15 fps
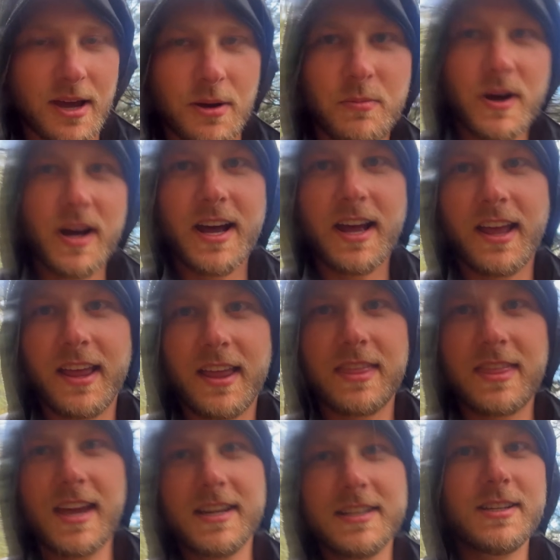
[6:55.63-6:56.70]
but
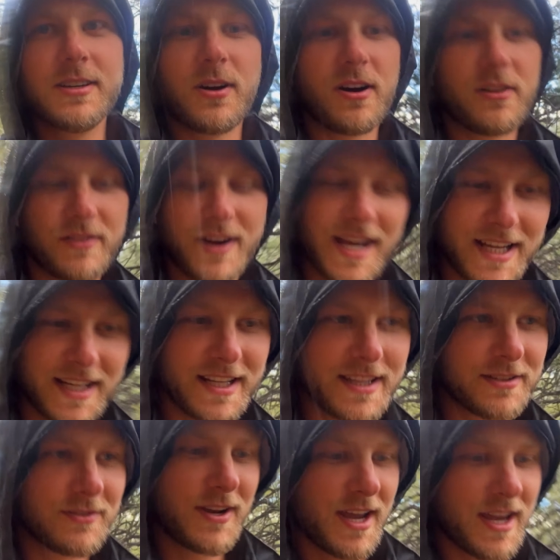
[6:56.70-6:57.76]
they do all right in
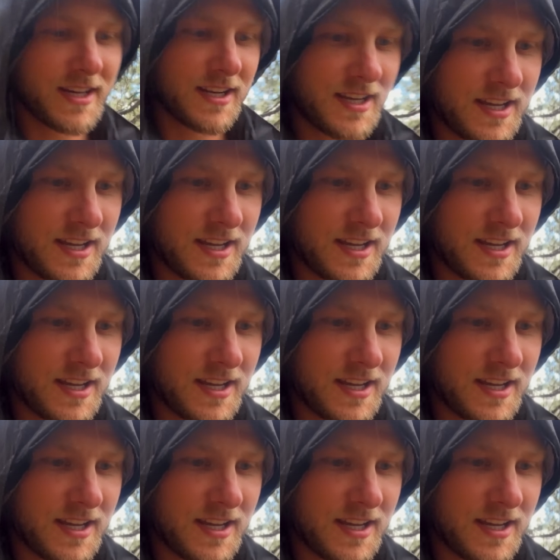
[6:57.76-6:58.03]
the rain.